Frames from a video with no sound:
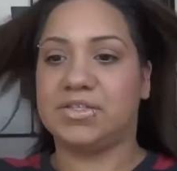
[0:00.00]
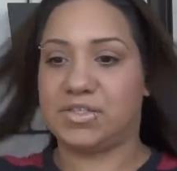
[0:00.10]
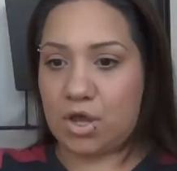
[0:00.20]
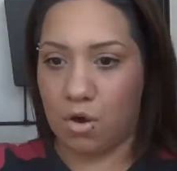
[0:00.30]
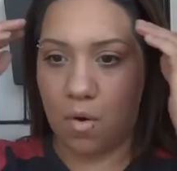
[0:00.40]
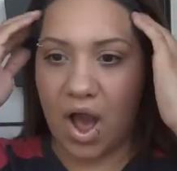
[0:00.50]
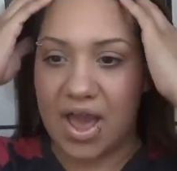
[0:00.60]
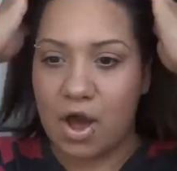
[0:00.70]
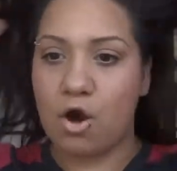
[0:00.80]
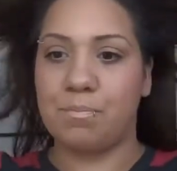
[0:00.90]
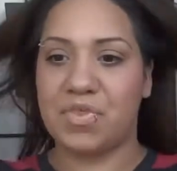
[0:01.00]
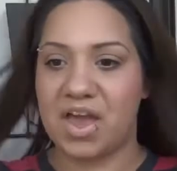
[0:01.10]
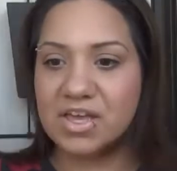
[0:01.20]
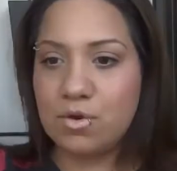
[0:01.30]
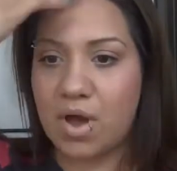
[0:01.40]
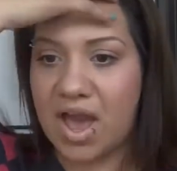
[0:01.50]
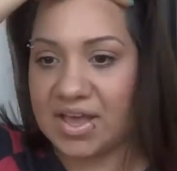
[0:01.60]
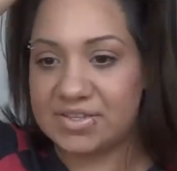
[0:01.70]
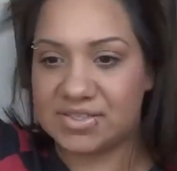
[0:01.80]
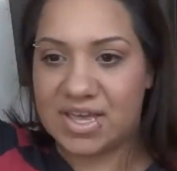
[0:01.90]
So I hope that you
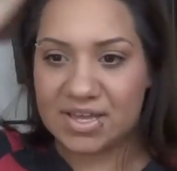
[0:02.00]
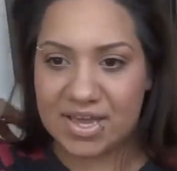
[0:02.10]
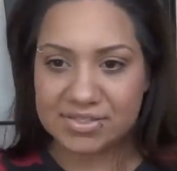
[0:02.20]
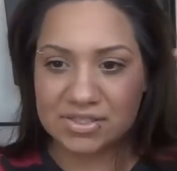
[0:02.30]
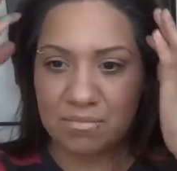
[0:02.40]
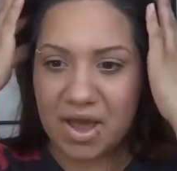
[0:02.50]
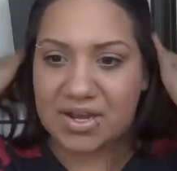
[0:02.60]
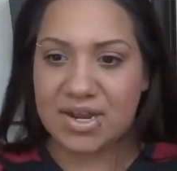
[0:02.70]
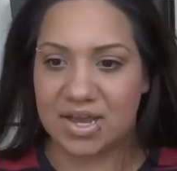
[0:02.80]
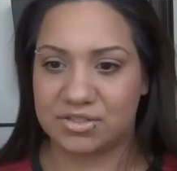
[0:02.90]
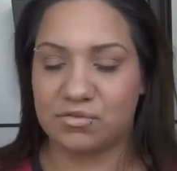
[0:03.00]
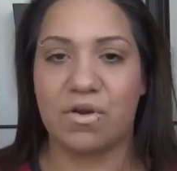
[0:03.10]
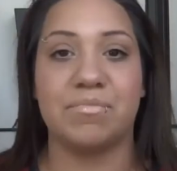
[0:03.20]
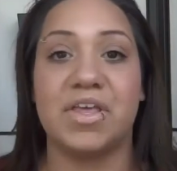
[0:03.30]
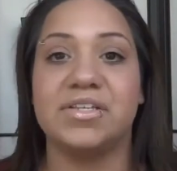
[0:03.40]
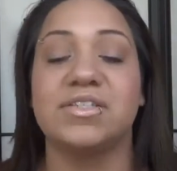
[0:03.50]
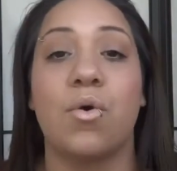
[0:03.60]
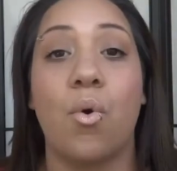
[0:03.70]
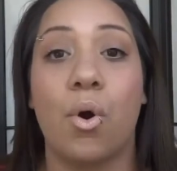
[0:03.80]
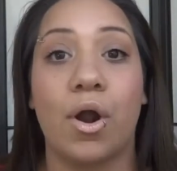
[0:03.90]
guys can get some ideas from this
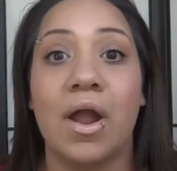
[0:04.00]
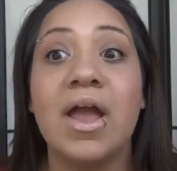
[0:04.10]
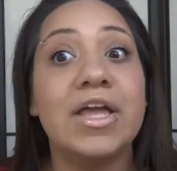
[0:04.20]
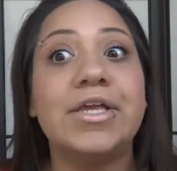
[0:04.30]
or